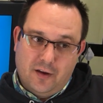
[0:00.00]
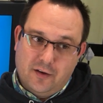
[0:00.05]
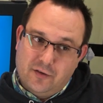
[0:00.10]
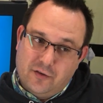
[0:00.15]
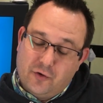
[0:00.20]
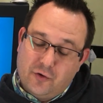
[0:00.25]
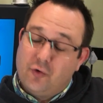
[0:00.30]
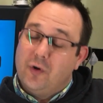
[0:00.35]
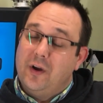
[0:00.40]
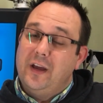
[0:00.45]

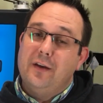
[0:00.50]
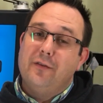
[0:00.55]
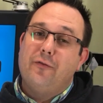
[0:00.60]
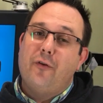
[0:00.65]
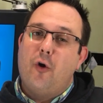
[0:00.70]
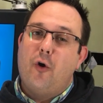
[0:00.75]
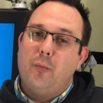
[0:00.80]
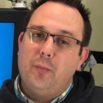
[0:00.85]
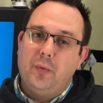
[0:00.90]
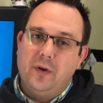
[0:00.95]
degree of
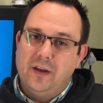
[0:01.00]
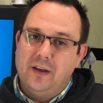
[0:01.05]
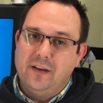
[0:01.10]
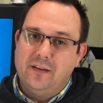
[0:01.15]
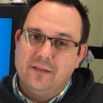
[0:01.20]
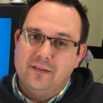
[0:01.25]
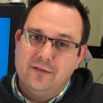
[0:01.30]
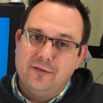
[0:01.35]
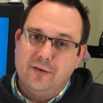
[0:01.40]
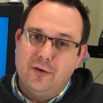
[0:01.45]

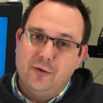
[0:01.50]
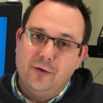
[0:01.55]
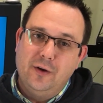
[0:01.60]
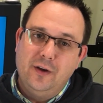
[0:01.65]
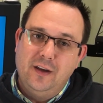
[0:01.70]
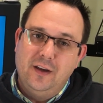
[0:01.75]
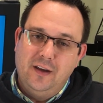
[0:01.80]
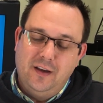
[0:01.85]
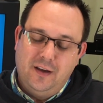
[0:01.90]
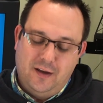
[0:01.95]
opening. So
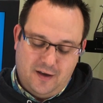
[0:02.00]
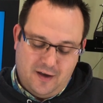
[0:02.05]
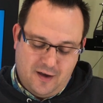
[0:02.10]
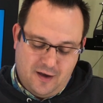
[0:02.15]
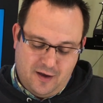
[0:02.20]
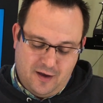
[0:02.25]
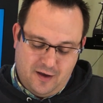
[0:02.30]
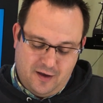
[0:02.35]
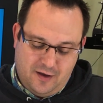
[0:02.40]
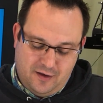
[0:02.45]

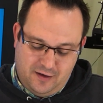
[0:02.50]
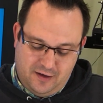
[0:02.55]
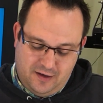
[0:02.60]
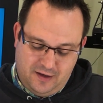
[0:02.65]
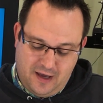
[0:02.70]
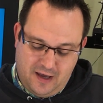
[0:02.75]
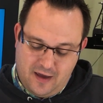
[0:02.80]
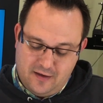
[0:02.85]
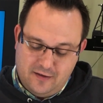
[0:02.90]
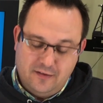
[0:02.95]

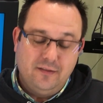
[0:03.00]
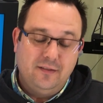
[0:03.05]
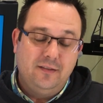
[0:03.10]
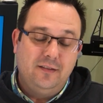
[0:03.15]
yeah,